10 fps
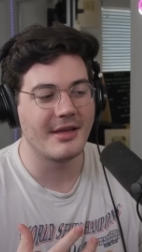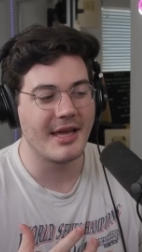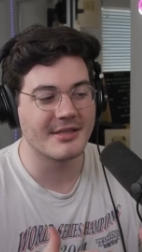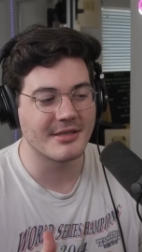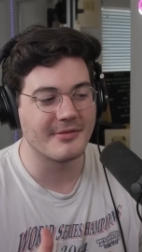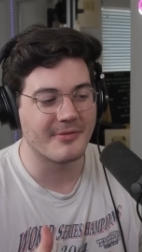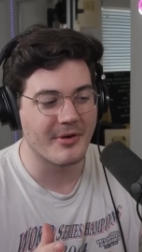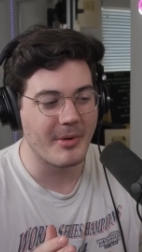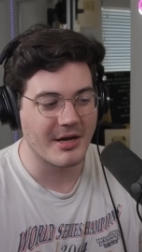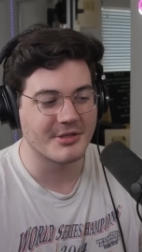it's a
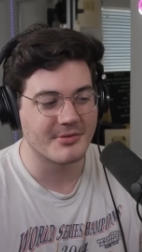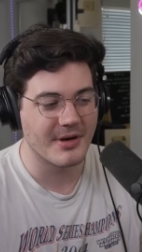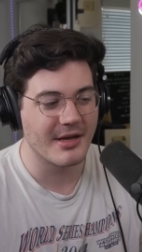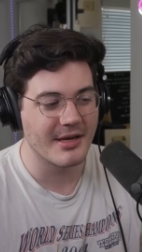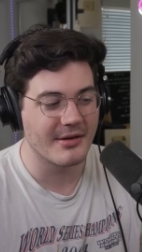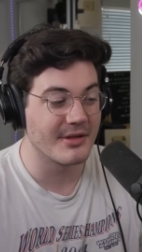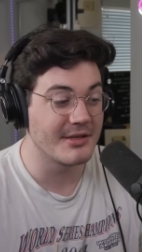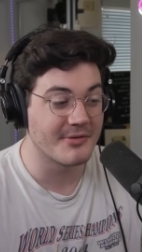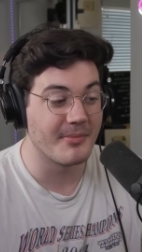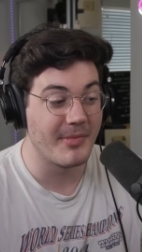from Australia or at
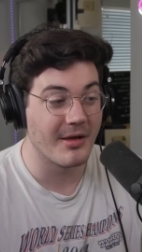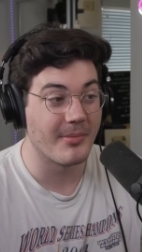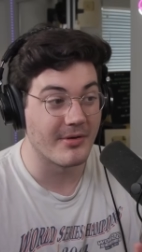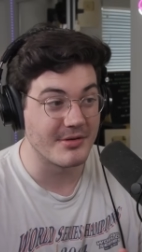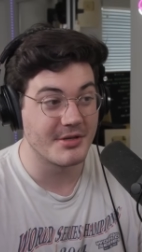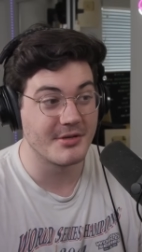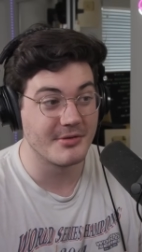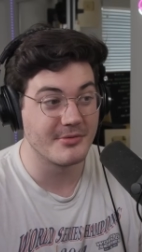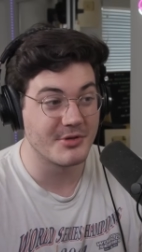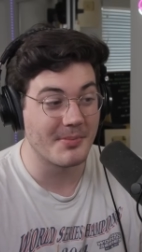least from Melbourne
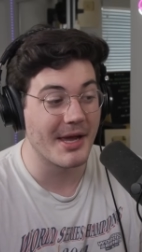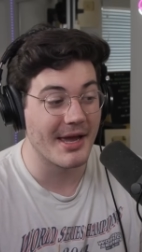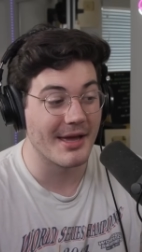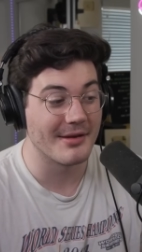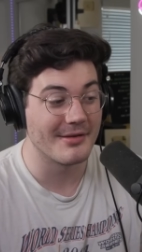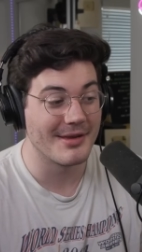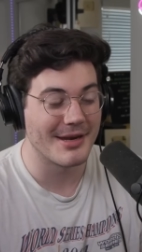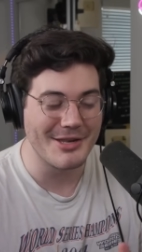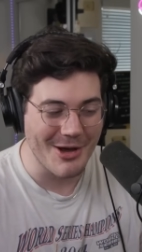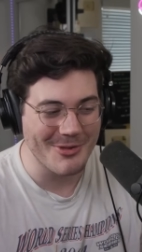to Japan, and
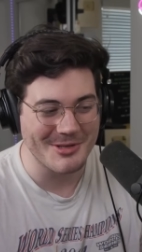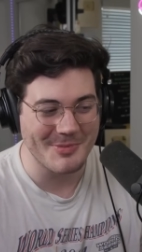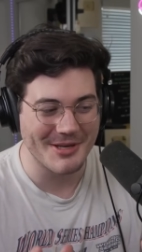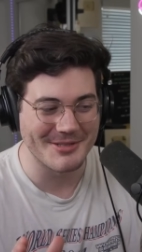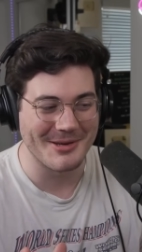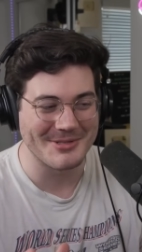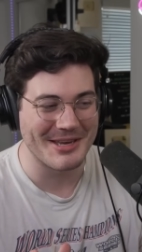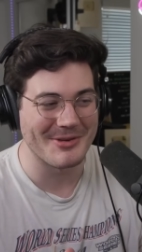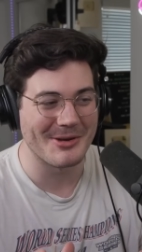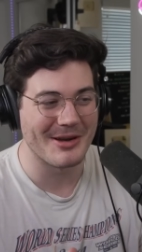I know this because I was
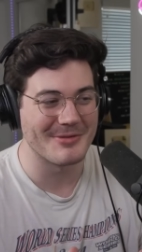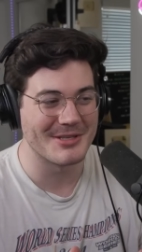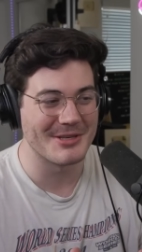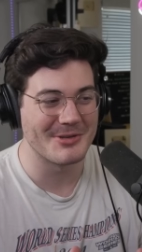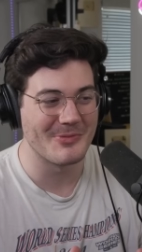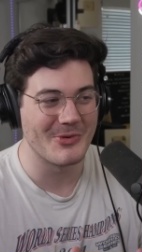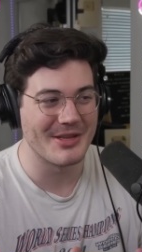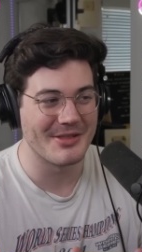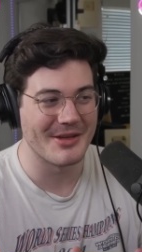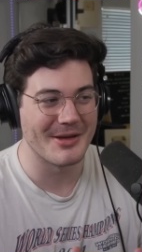having a conversation
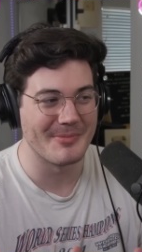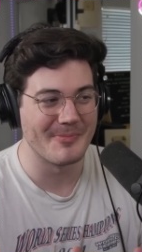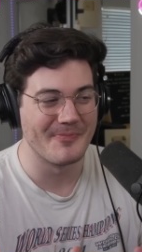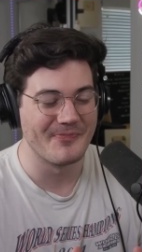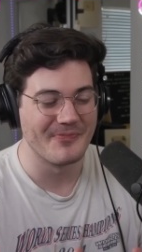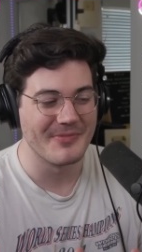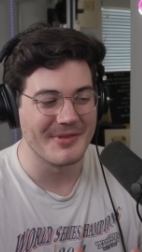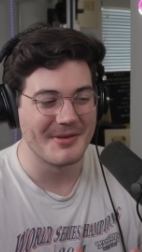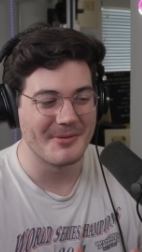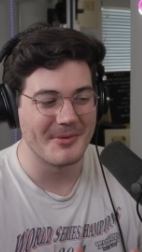with um,
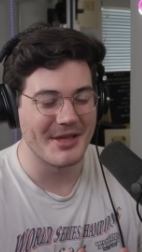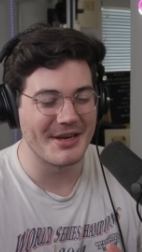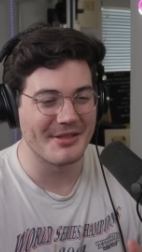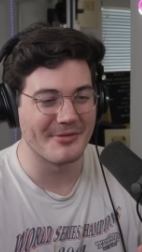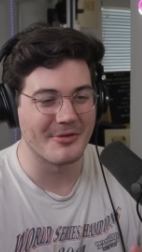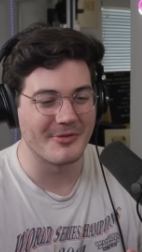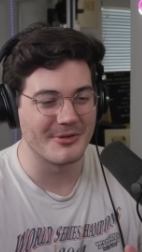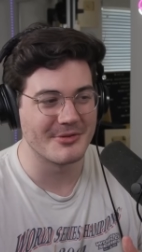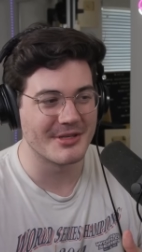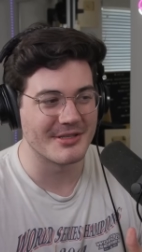with anything for
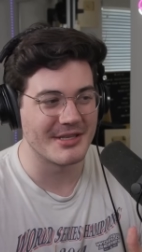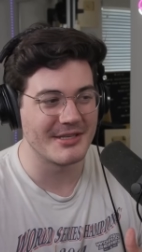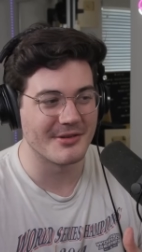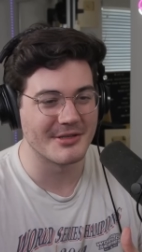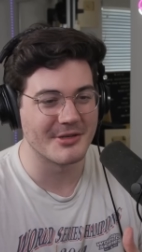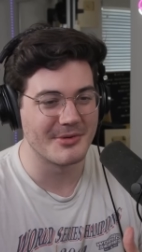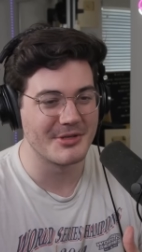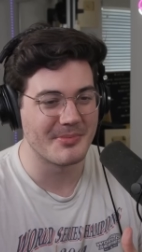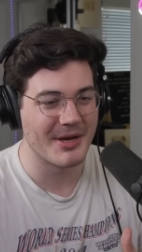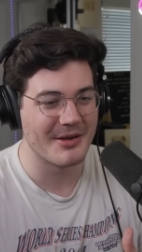views because he's also in
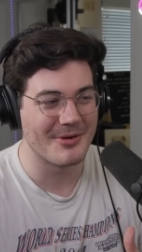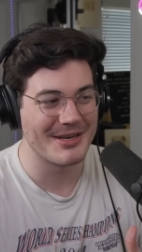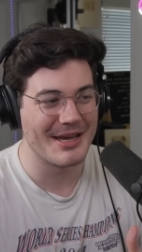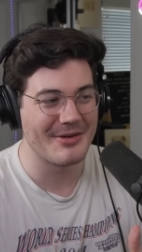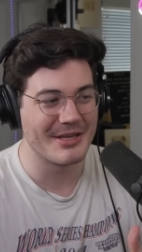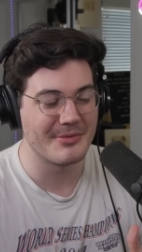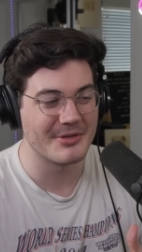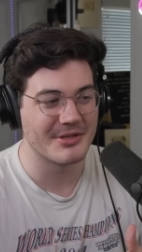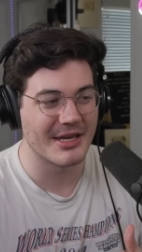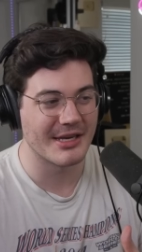Japan right now, and he
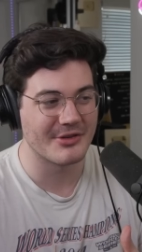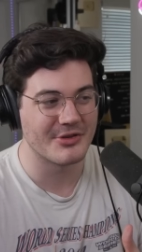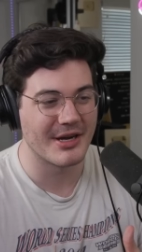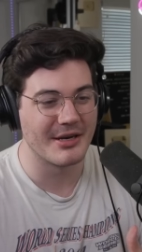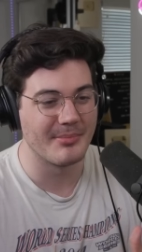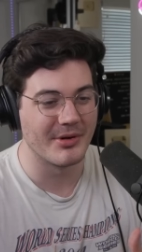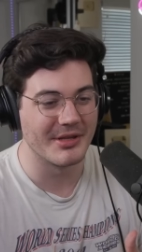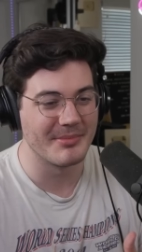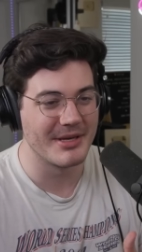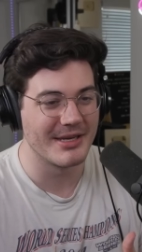was like trying to
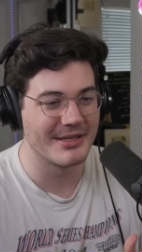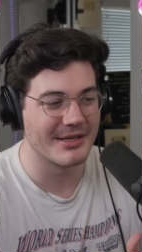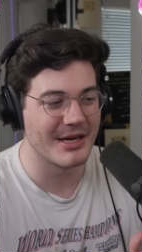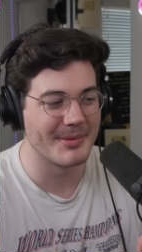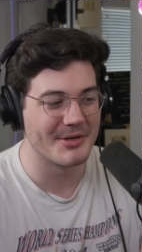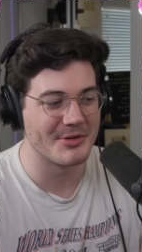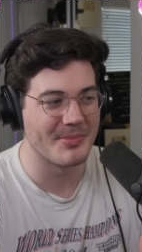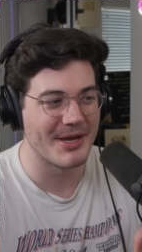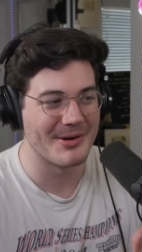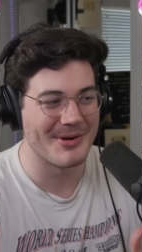bully me into coming to
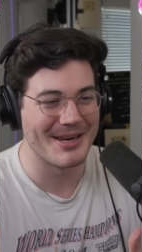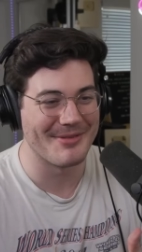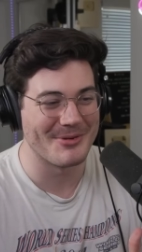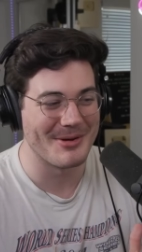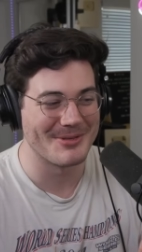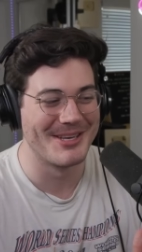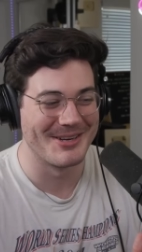Japan right after I was